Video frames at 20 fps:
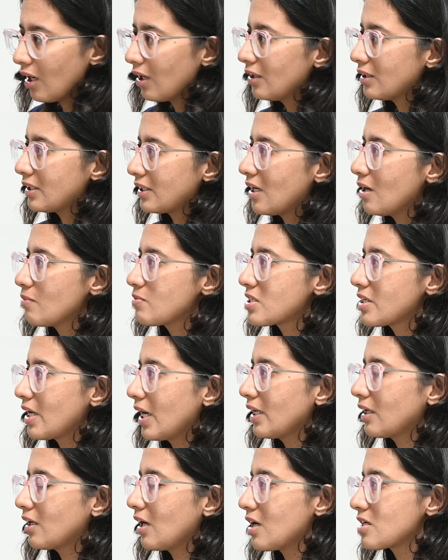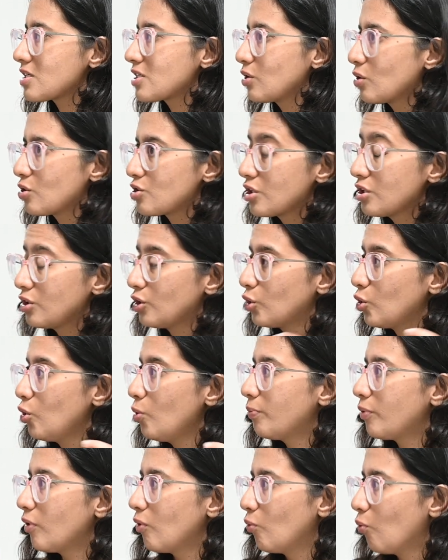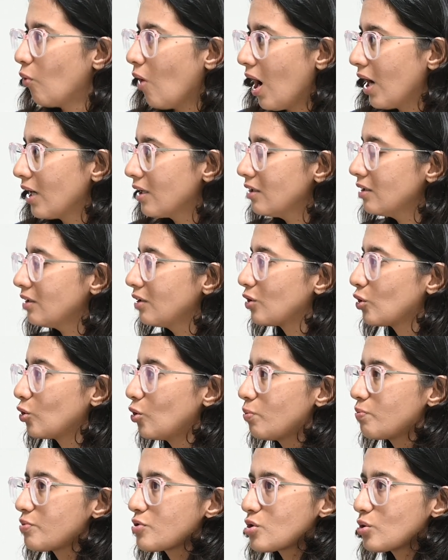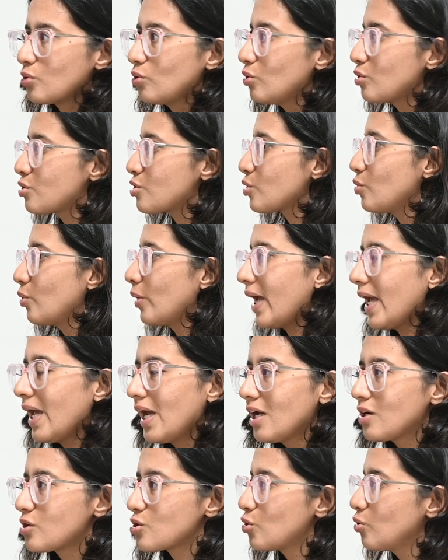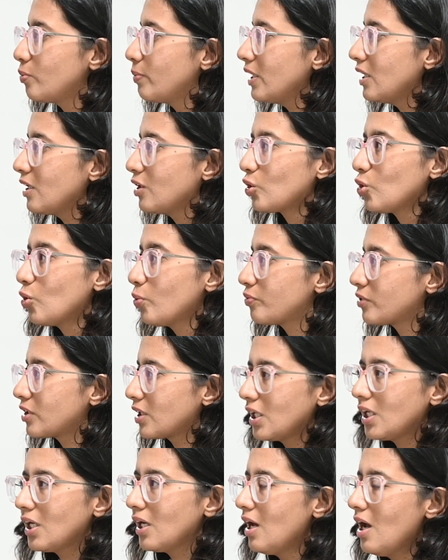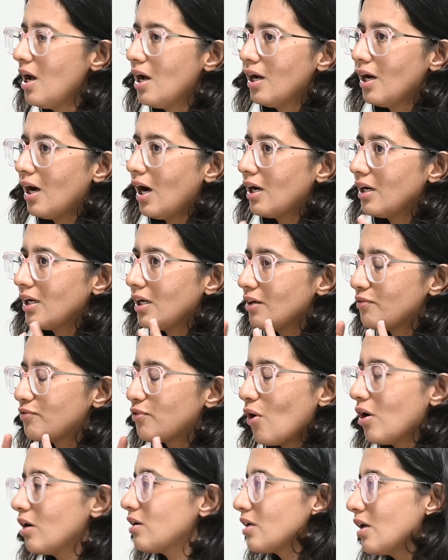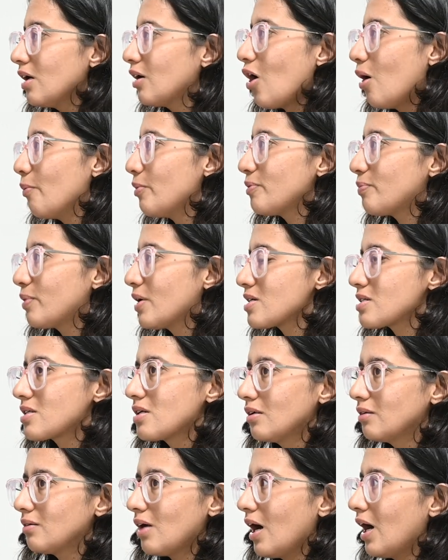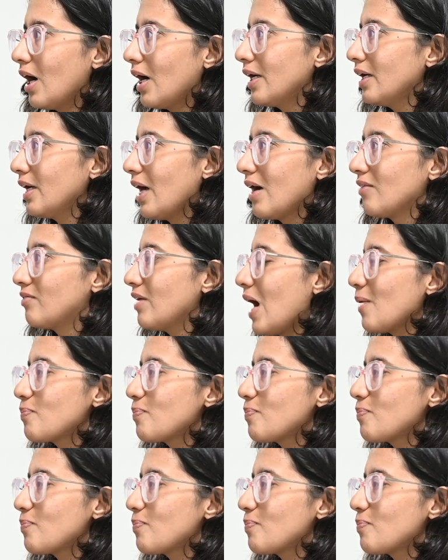heard terms like carcinogen group 1, group 2, 2A, 2B, group 3. For a common person, I have